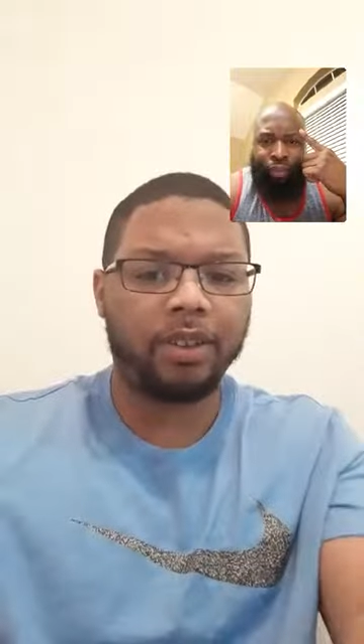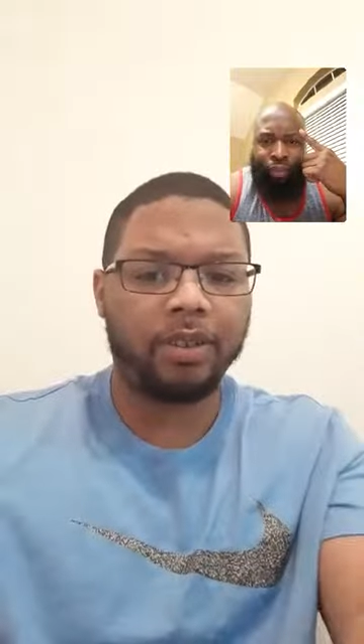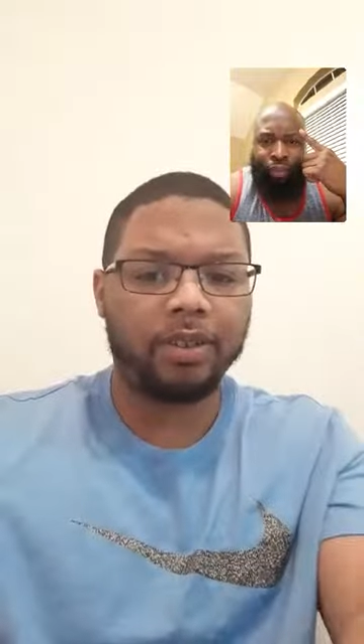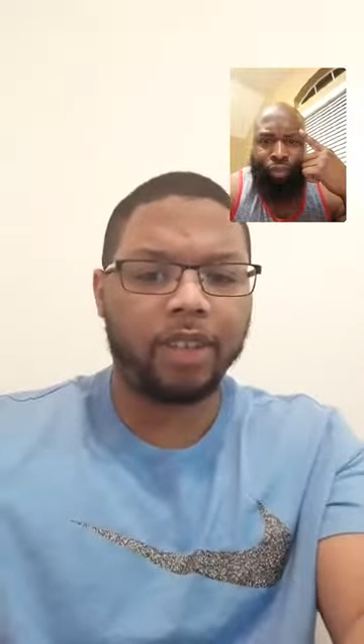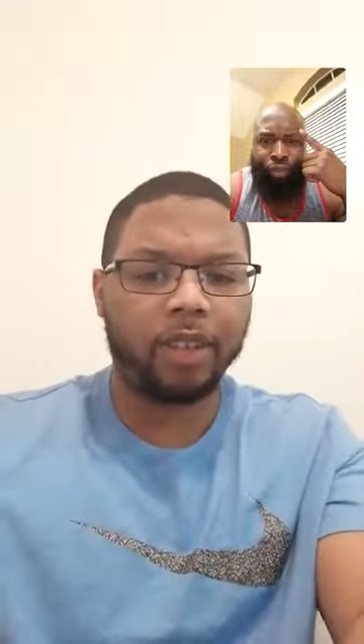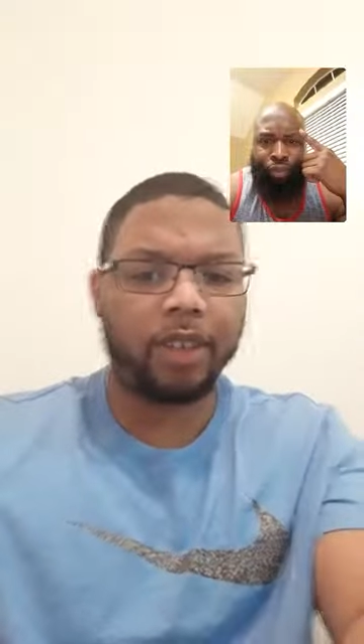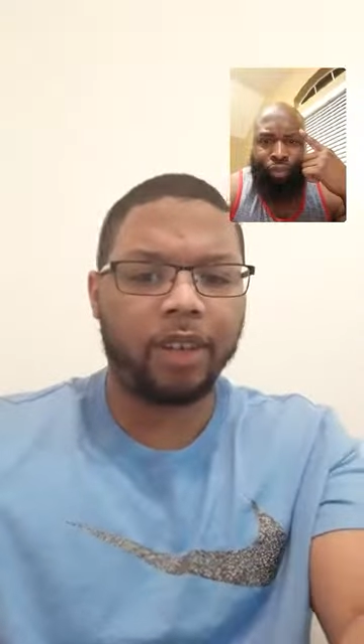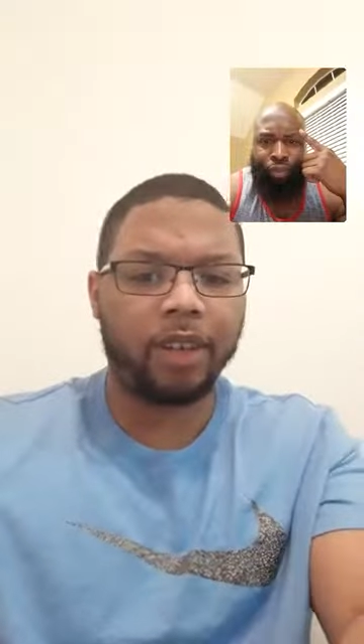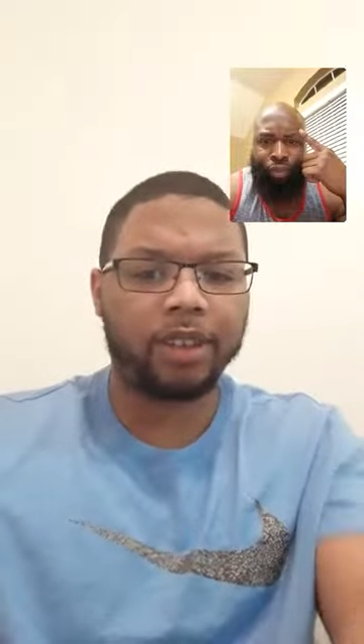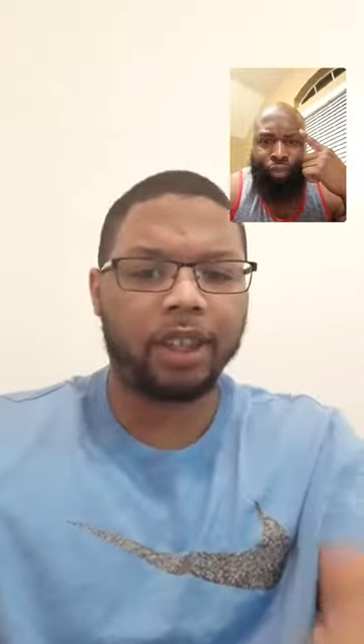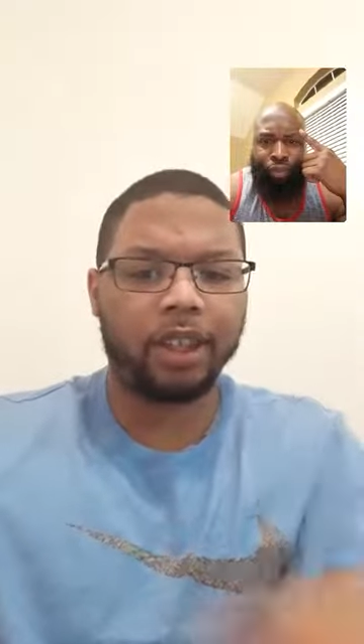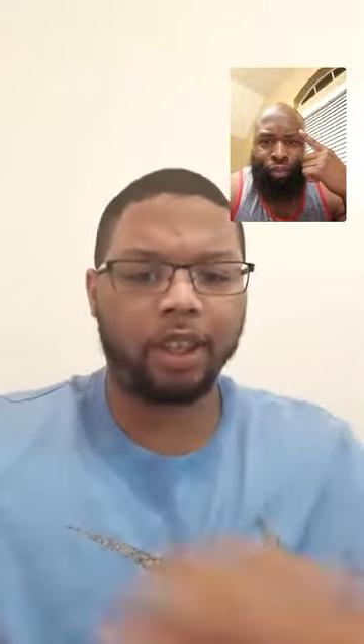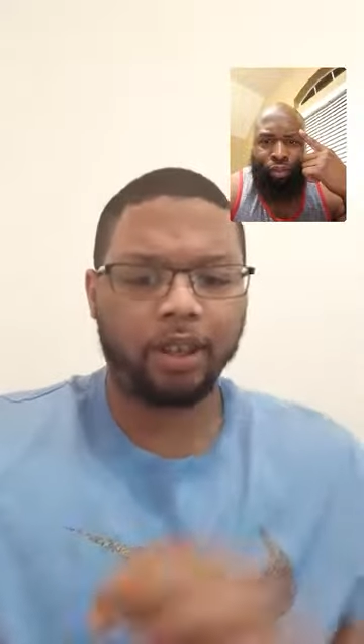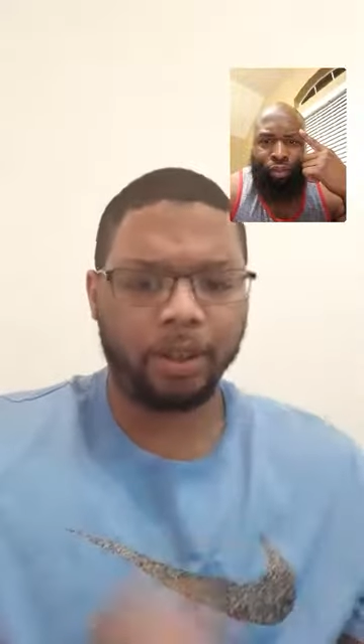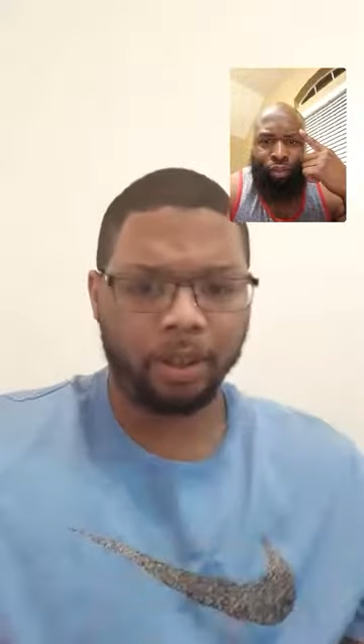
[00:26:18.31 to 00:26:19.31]
That's what I was saying
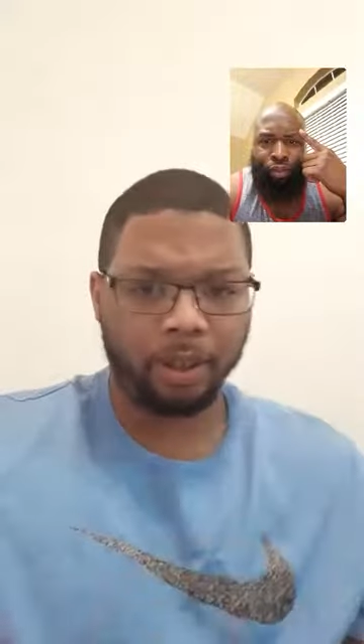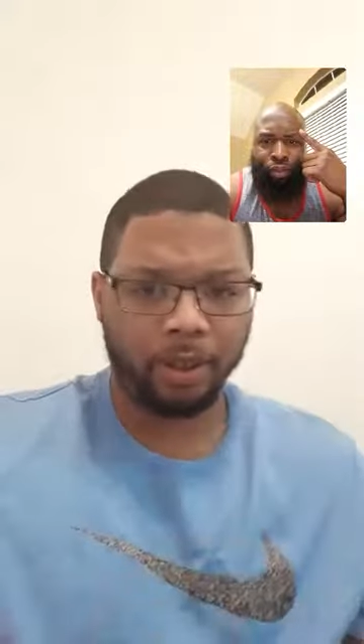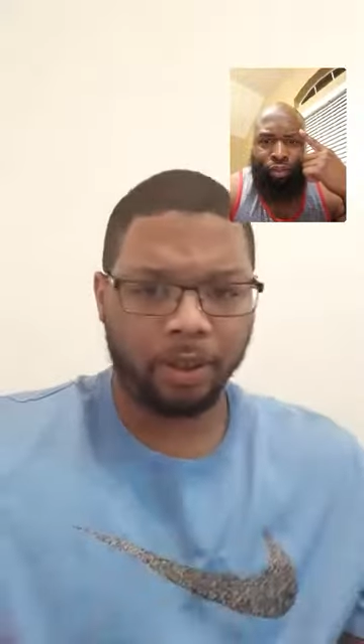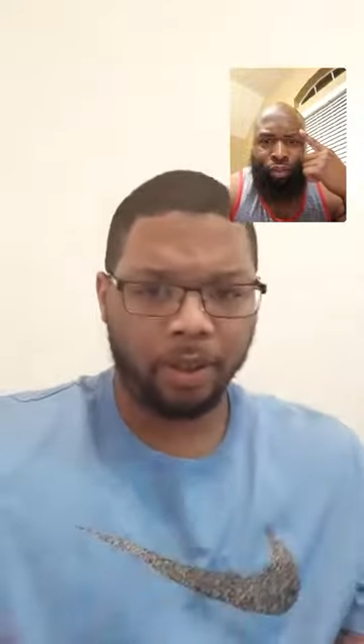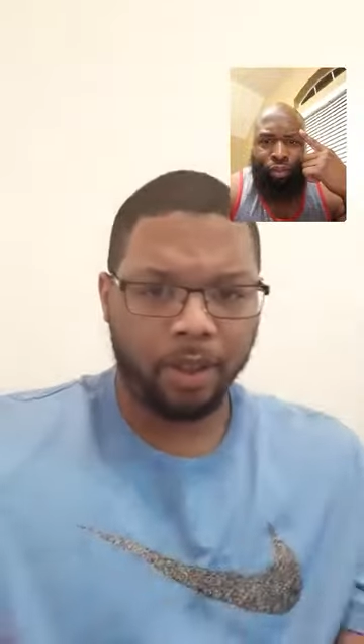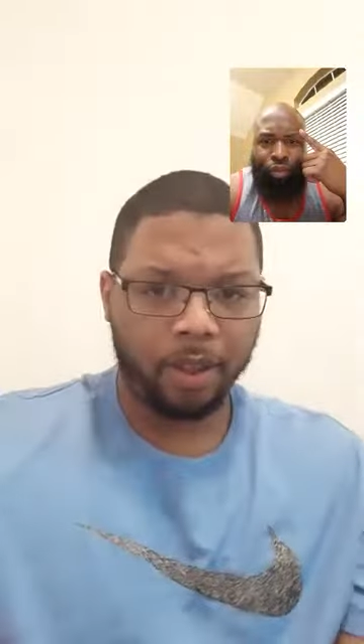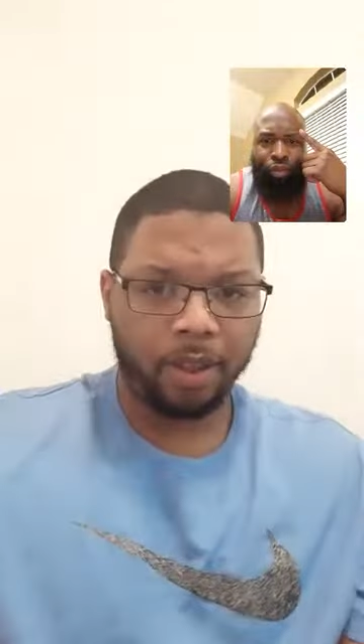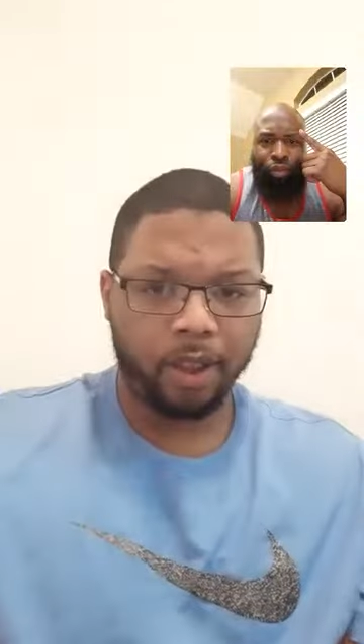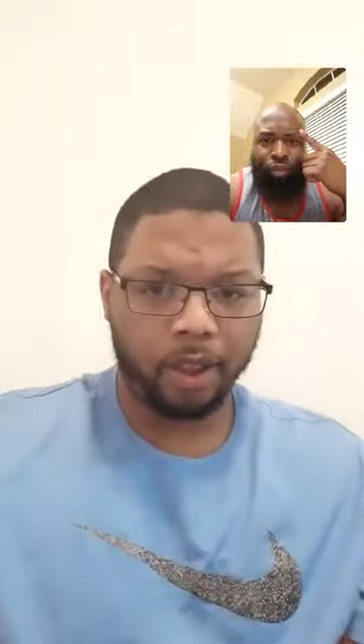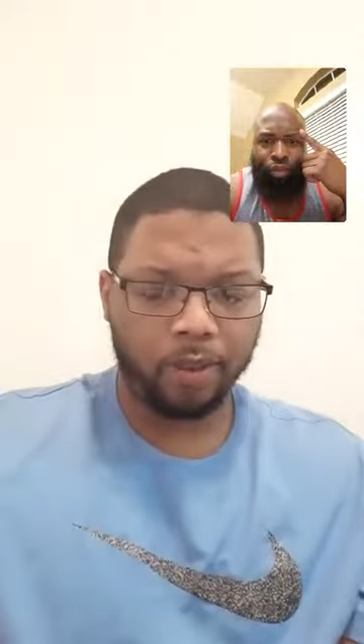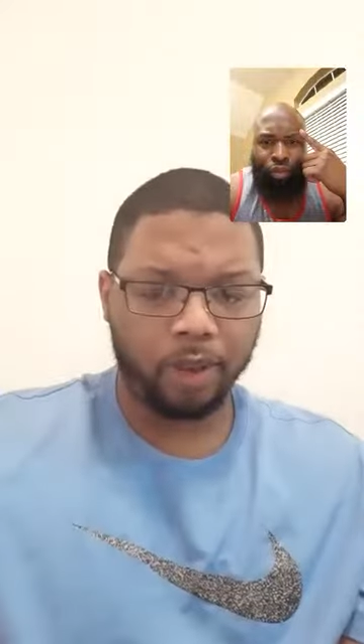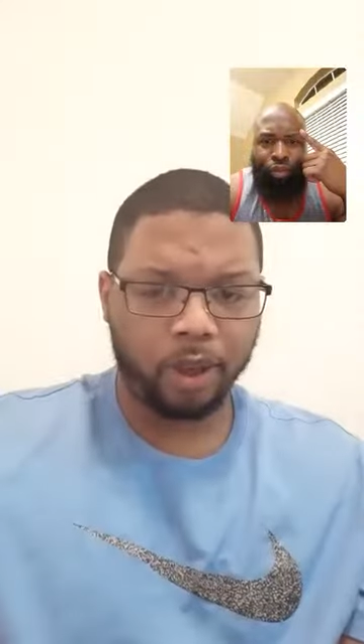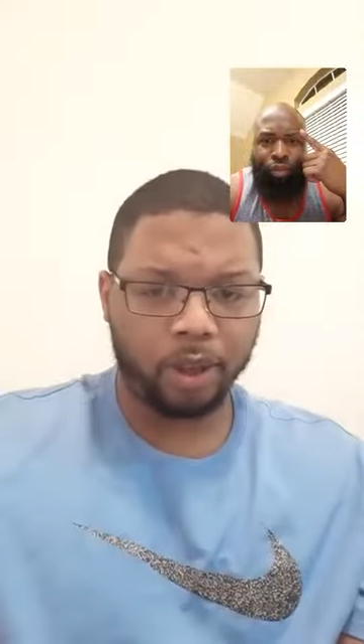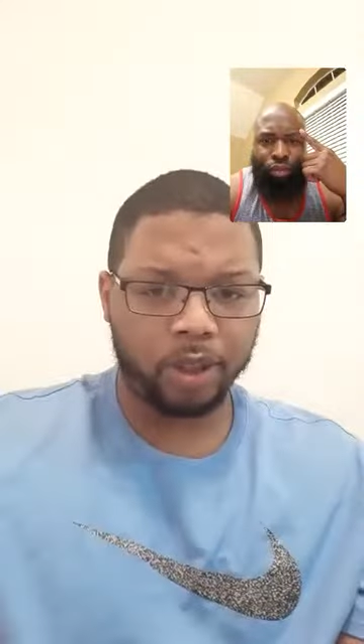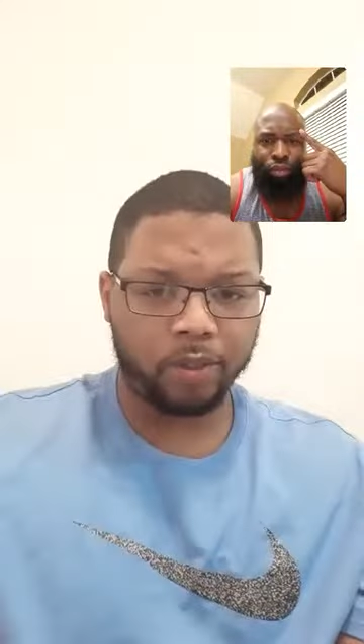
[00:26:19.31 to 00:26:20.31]
earlier. As far as